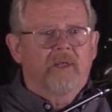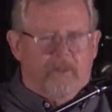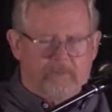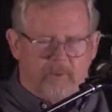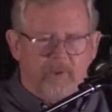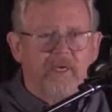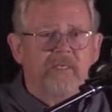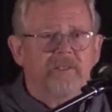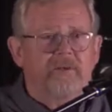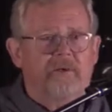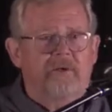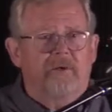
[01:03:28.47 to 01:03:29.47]
The
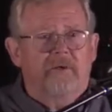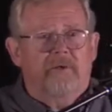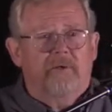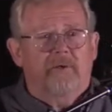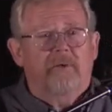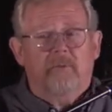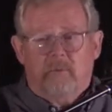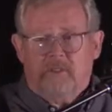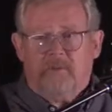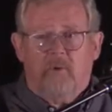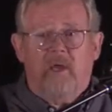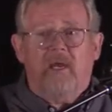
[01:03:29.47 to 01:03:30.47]
preacher
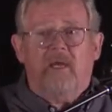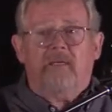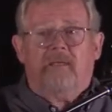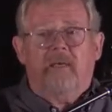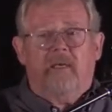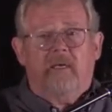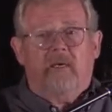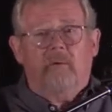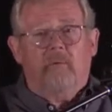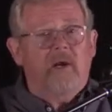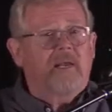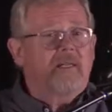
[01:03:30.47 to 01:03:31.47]
was
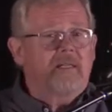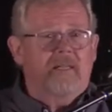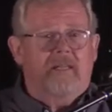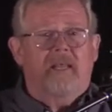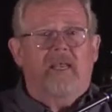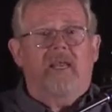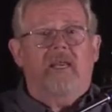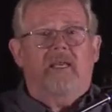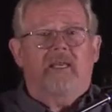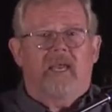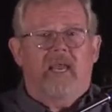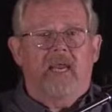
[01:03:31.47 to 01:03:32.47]
waiting when they
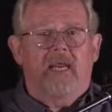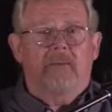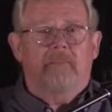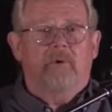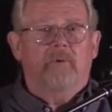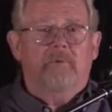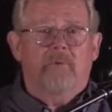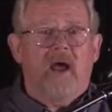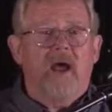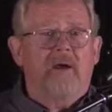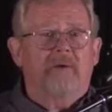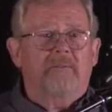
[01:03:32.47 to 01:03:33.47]
came
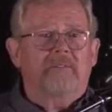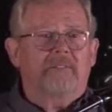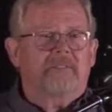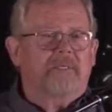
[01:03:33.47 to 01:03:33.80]
around.